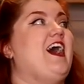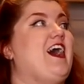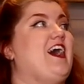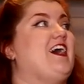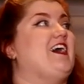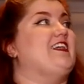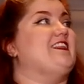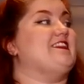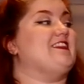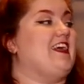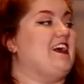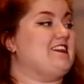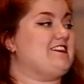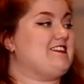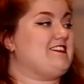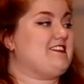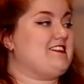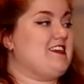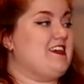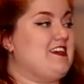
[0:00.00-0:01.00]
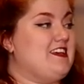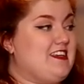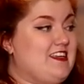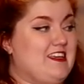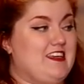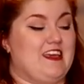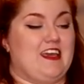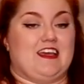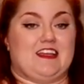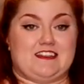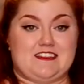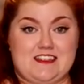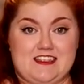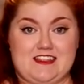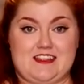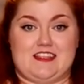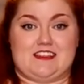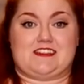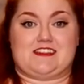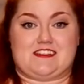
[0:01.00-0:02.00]
Uh, let's get
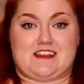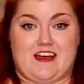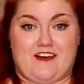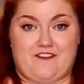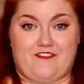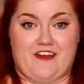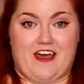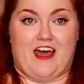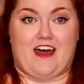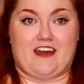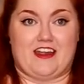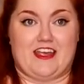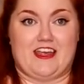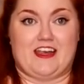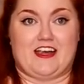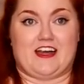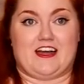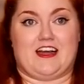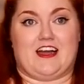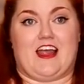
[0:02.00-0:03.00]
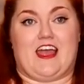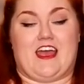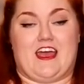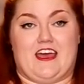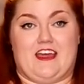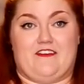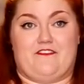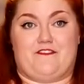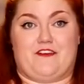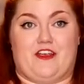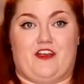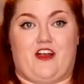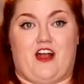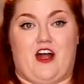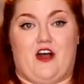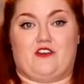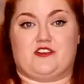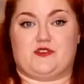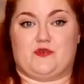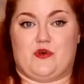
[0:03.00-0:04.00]
the stuff out of here and figure
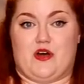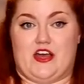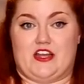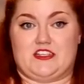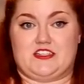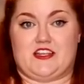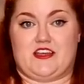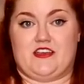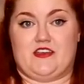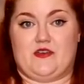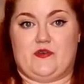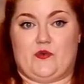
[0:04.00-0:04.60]
out what